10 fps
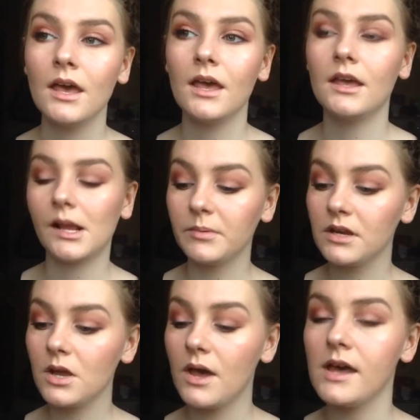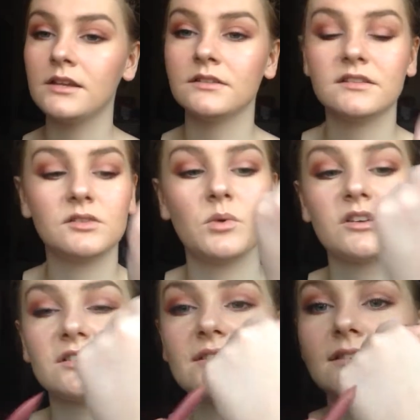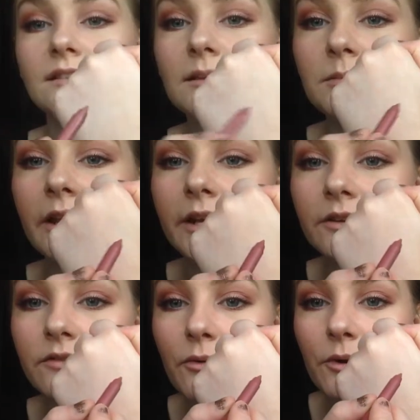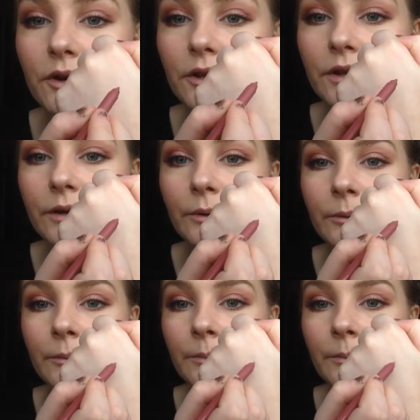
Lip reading: and I'm going to go ahead and swatch this lip liner for you.